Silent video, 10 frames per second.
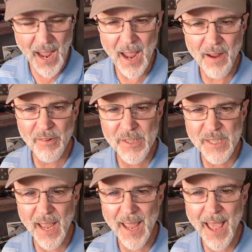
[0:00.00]
ever
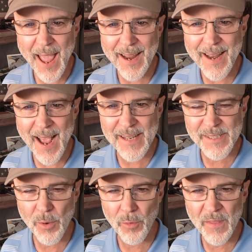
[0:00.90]
say, hey, and ask, the
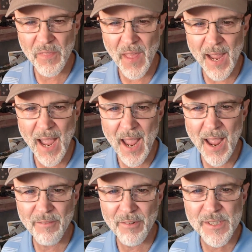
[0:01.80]
only thing I
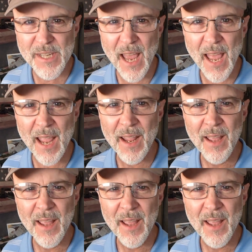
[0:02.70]
ever say